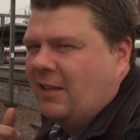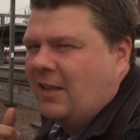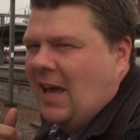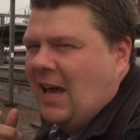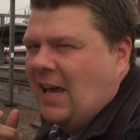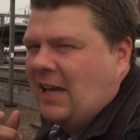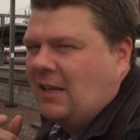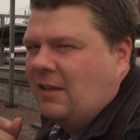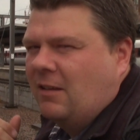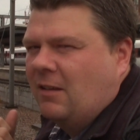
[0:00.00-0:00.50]

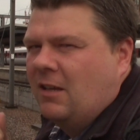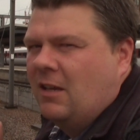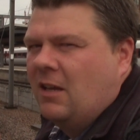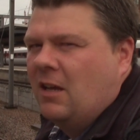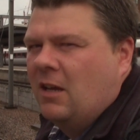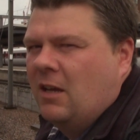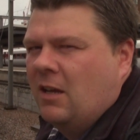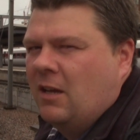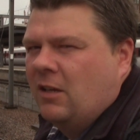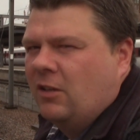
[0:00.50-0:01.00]
today
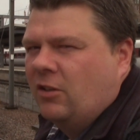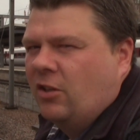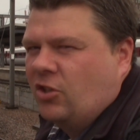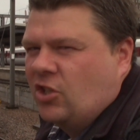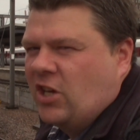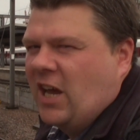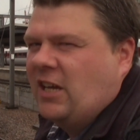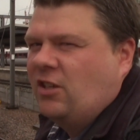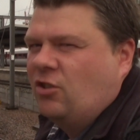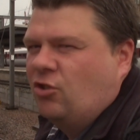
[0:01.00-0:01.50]
to
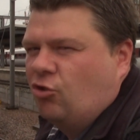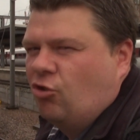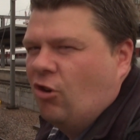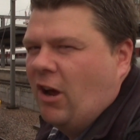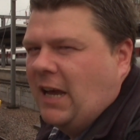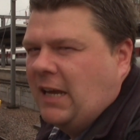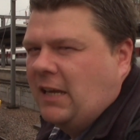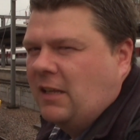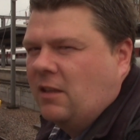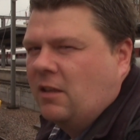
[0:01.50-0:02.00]
change
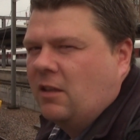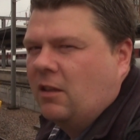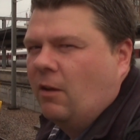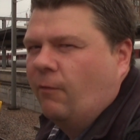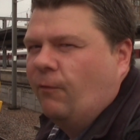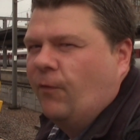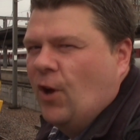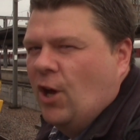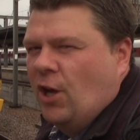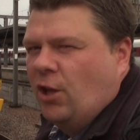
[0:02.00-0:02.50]
trains. The
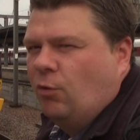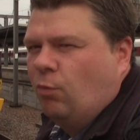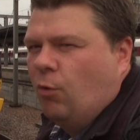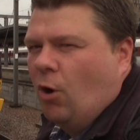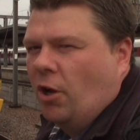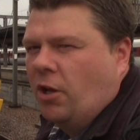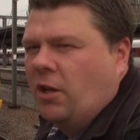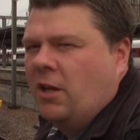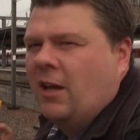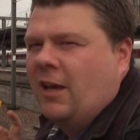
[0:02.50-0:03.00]
first
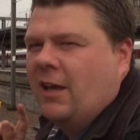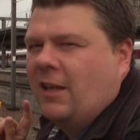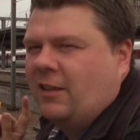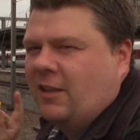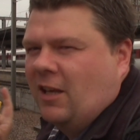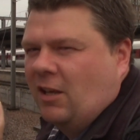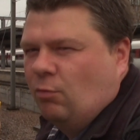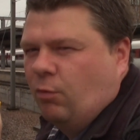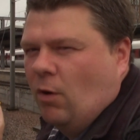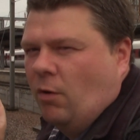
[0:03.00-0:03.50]
one is
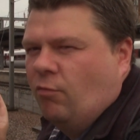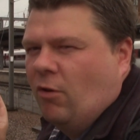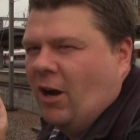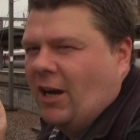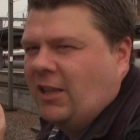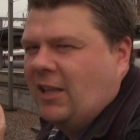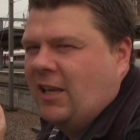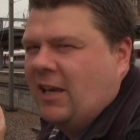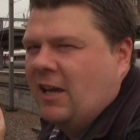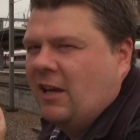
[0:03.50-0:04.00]
this one
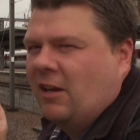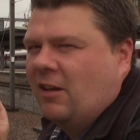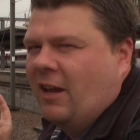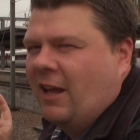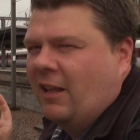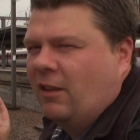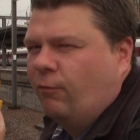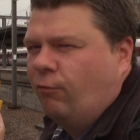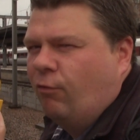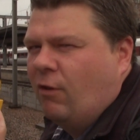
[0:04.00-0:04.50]
right here,
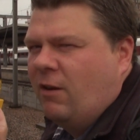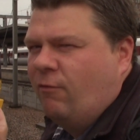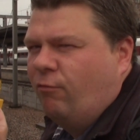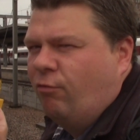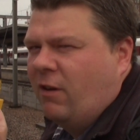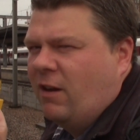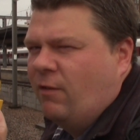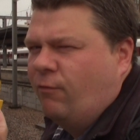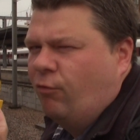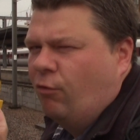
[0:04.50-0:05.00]
class
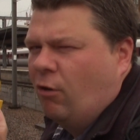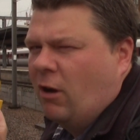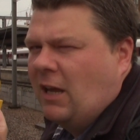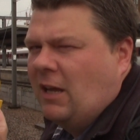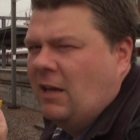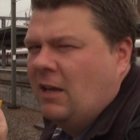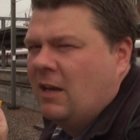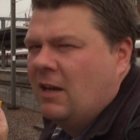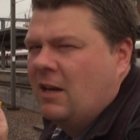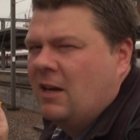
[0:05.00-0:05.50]
333
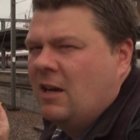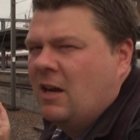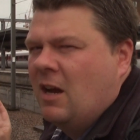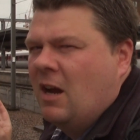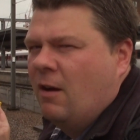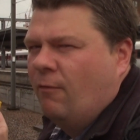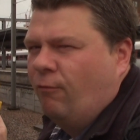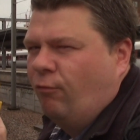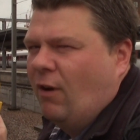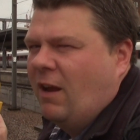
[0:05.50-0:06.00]

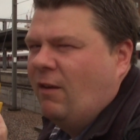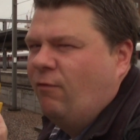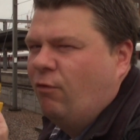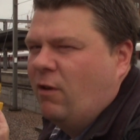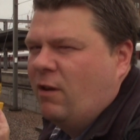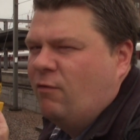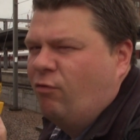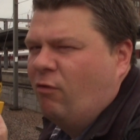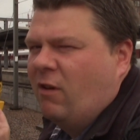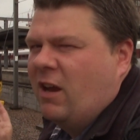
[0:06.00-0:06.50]

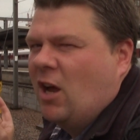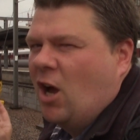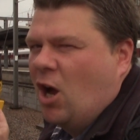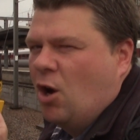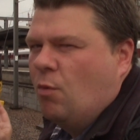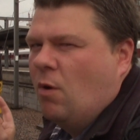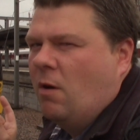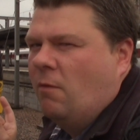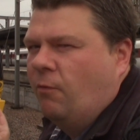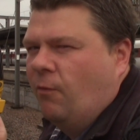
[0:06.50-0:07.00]

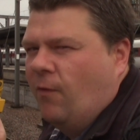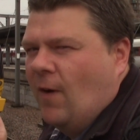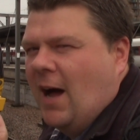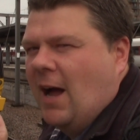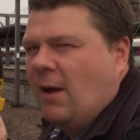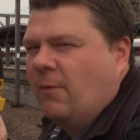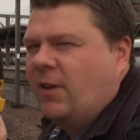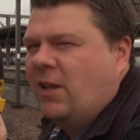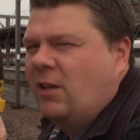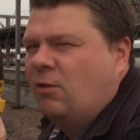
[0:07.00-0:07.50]

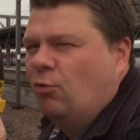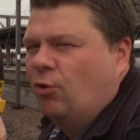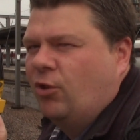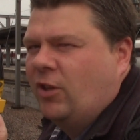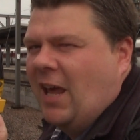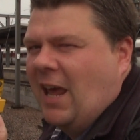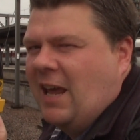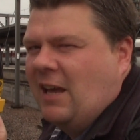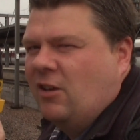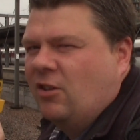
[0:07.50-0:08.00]
333015 and this will
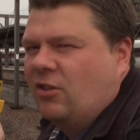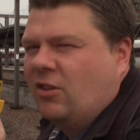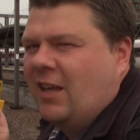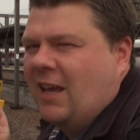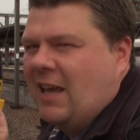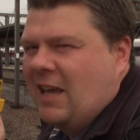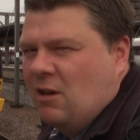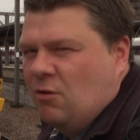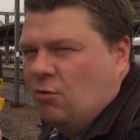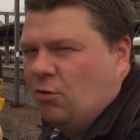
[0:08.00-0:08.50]
take us to
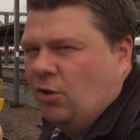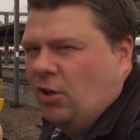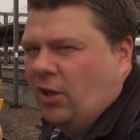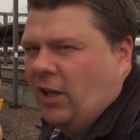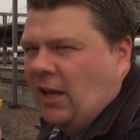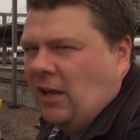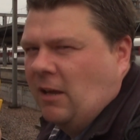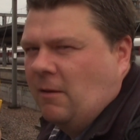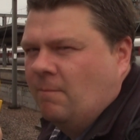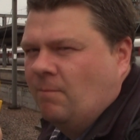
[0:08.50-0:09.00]

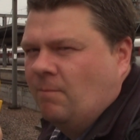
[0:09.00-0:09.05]
Ilkley.